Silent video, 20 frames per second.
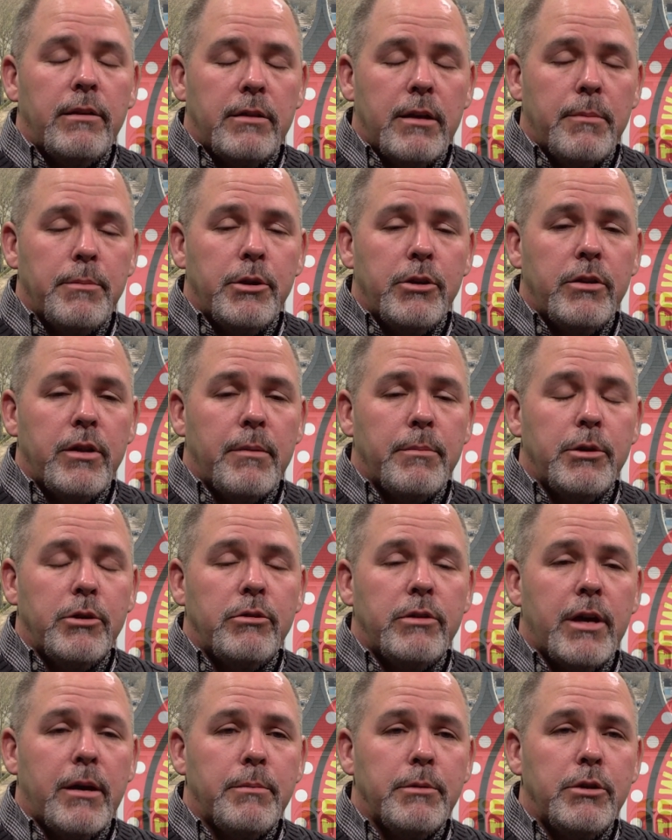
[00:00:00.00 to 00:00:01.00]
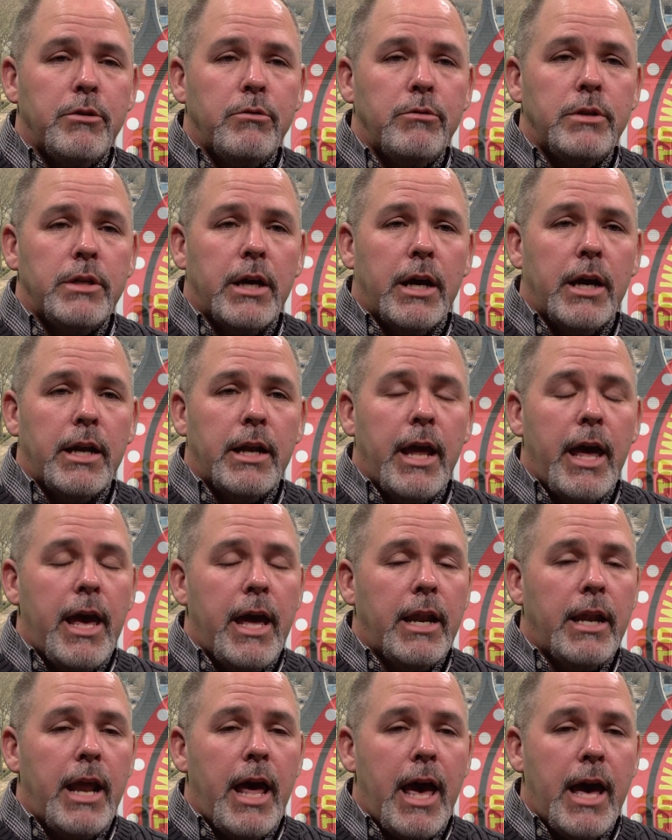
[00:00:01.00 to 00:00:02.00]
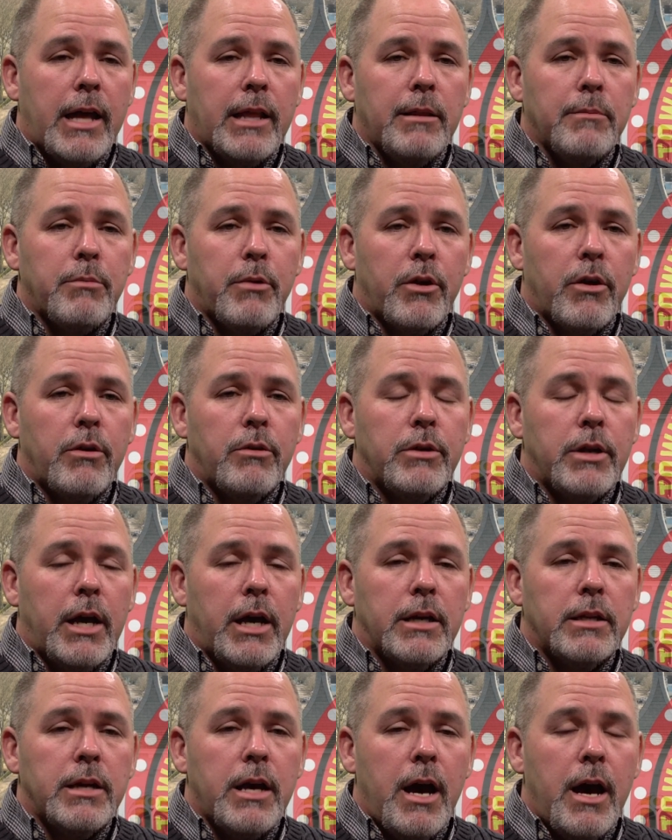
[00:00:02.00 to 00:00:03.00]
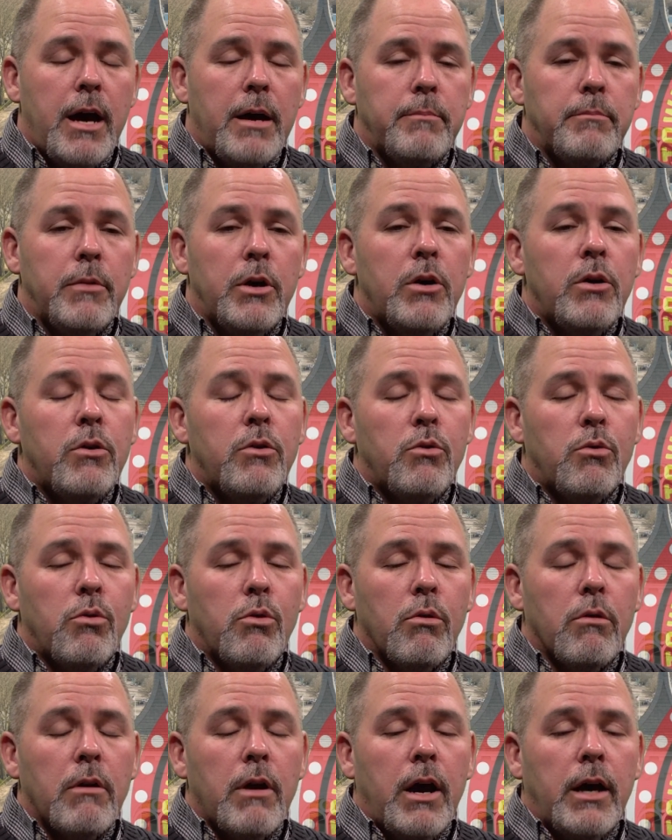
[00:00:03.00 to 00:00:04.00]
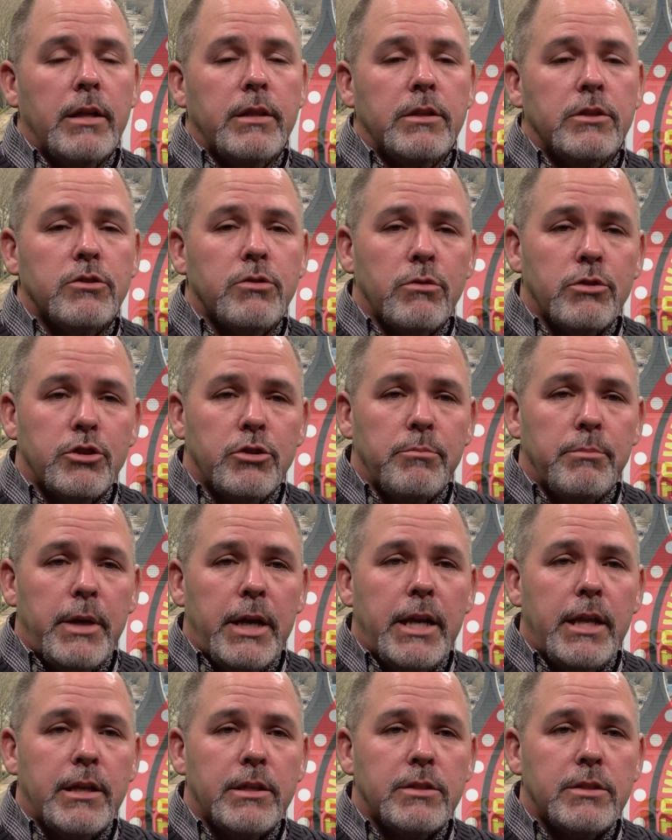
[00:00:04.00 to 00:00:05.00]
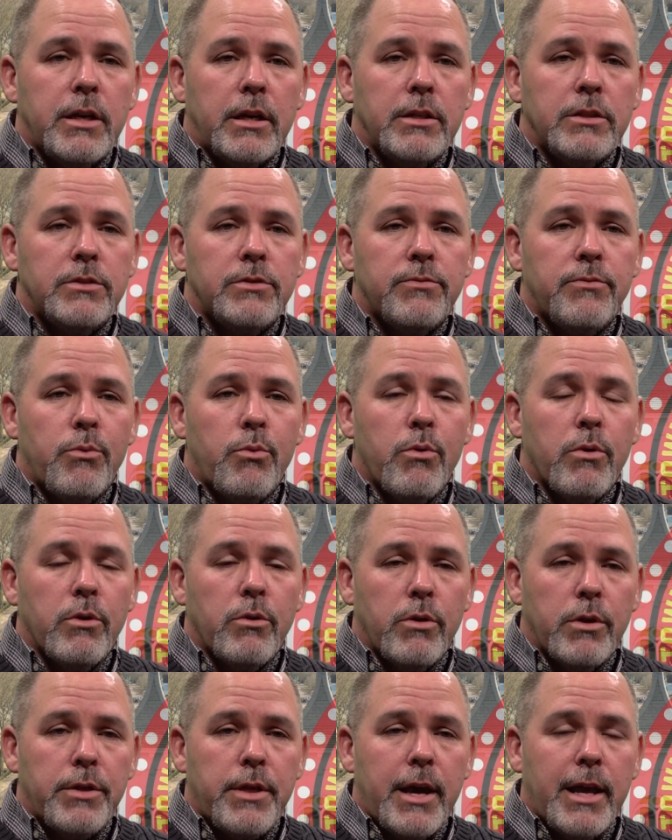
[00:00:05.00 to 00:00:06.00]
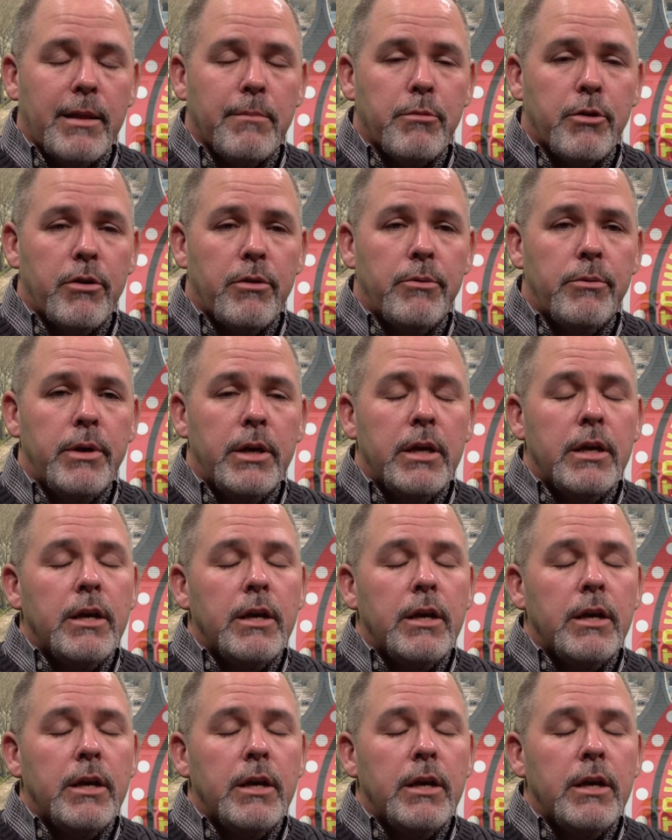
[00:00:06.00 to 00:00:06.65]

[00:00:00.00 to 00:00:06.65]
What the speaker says: www.nattleboro.com or on the social media sites for North Attleboro.